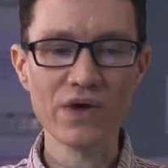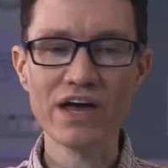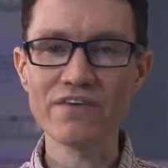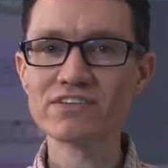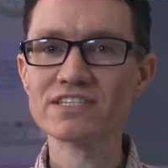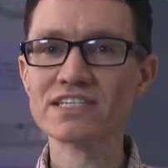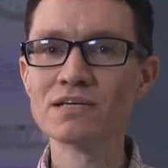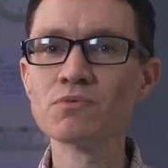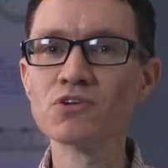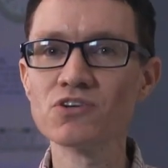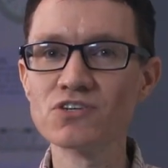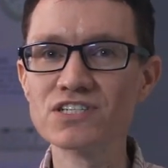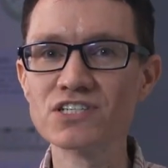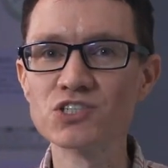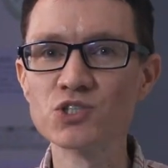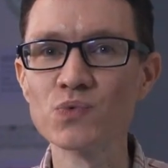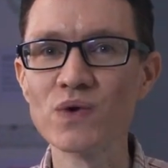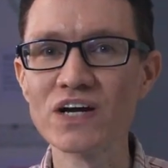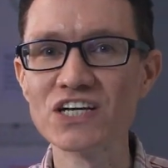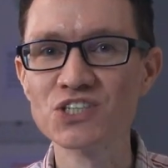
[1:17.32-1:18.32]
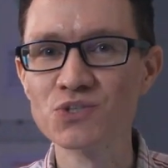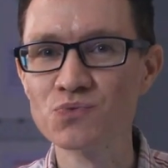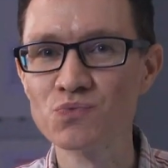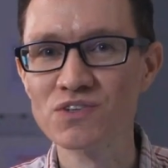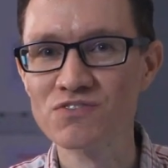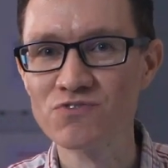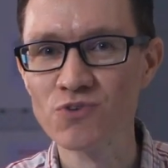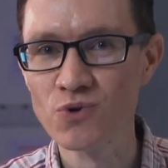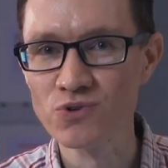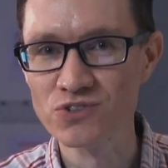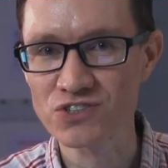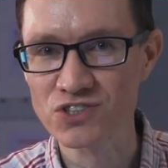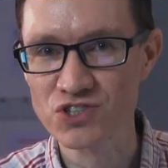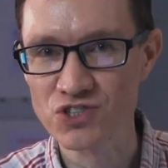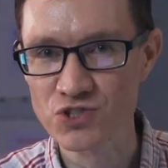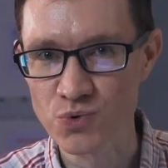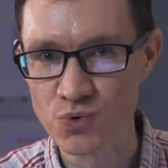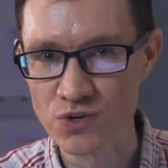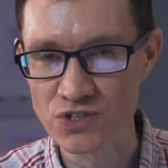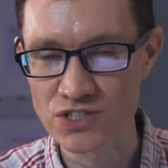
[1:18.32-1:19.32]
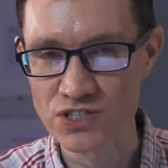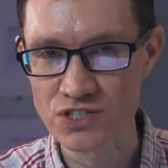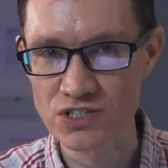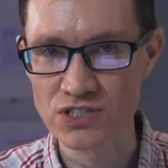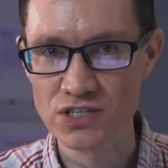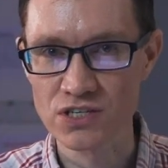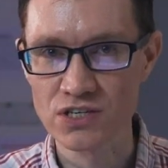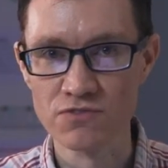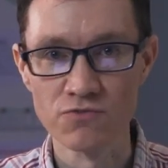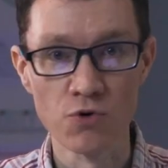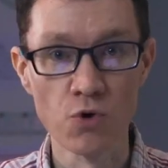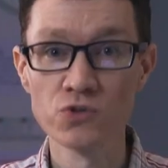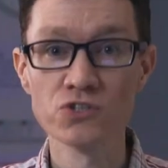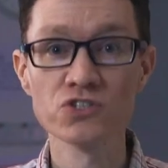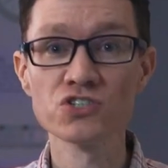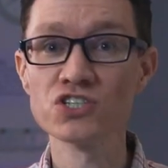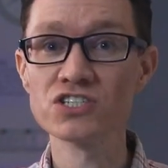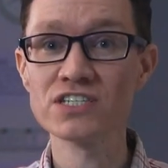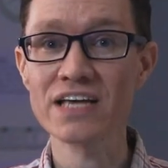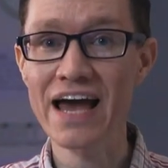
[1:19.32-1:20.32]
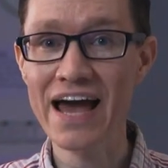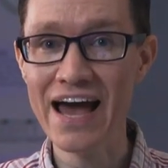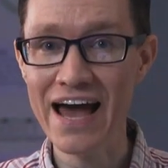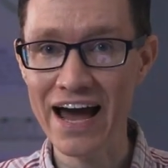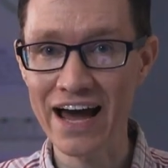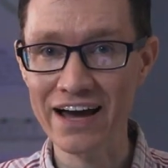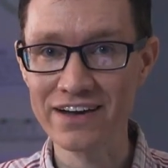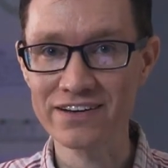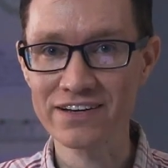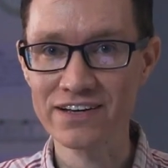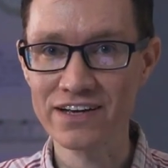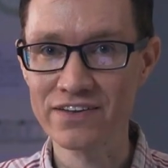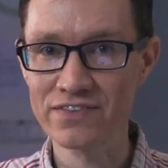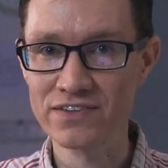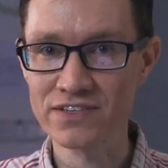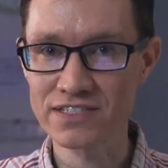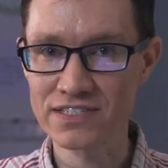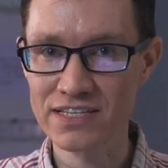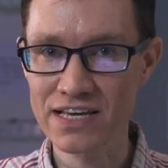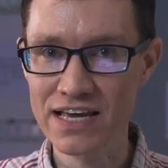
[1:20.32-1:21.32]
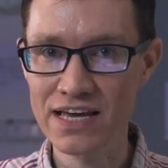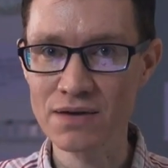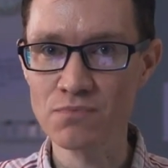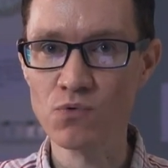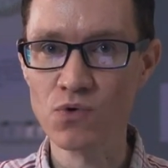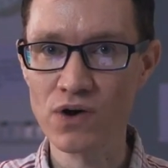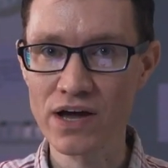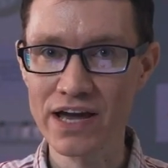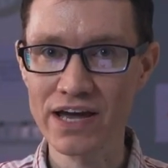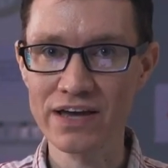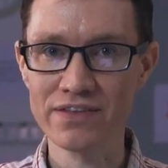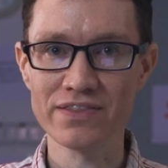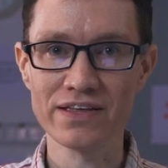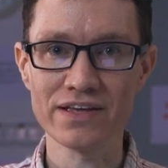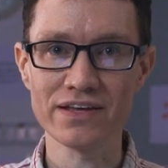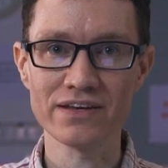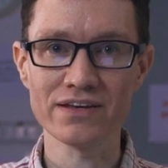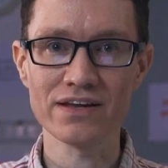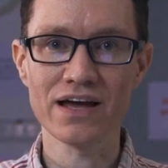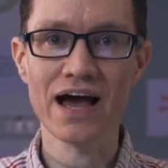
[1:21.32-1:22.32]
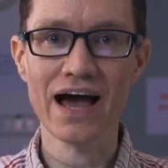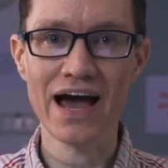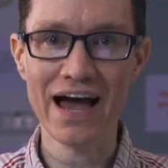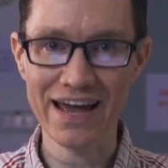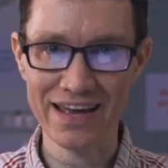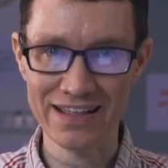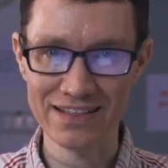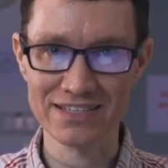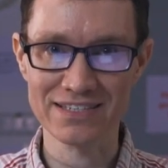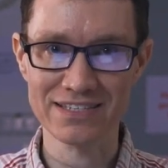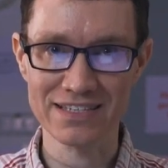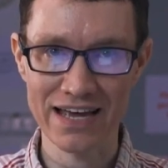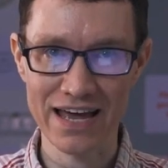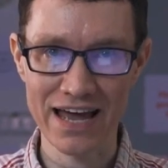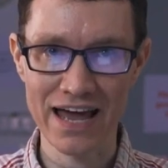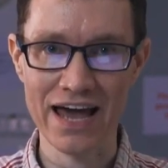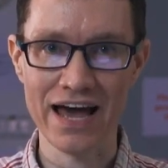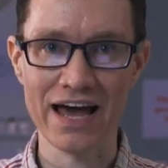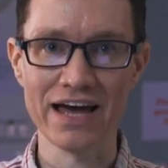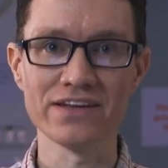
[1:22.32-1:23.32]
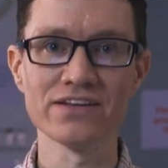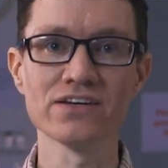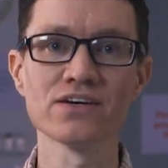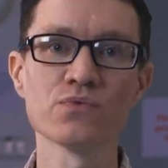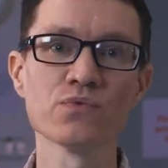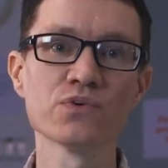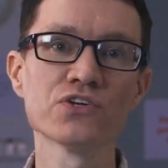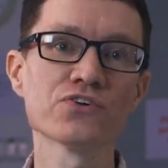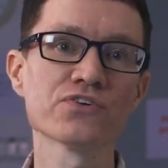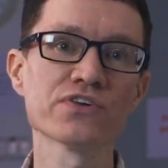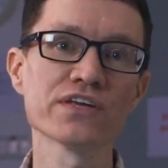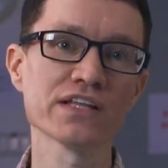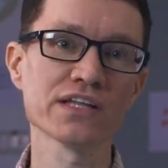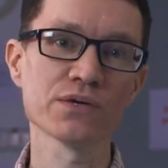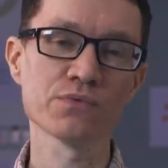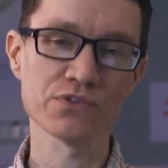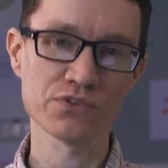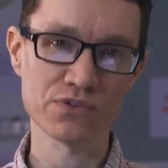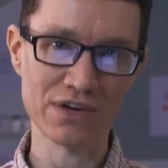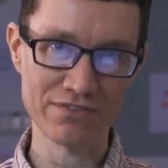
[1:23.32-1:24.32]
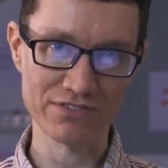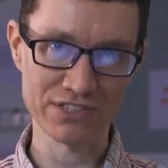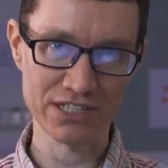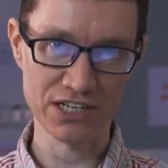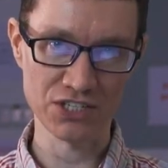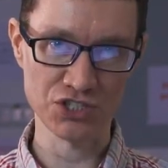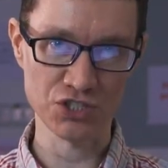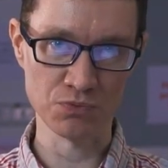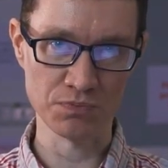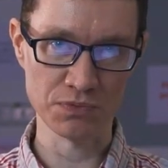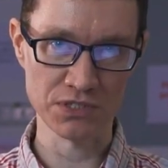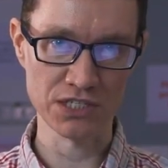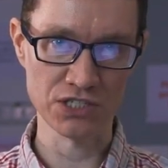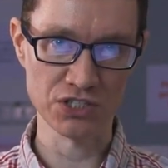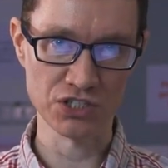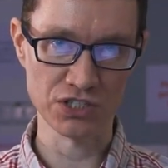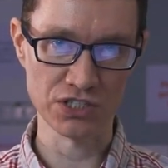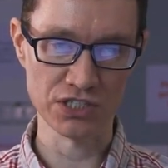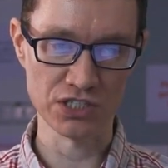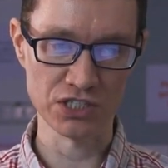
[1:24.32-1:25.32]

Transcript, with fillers: We have a similar situation with voltage sources. Voltages add in the same way that heights add when you're dealing with gravitational potential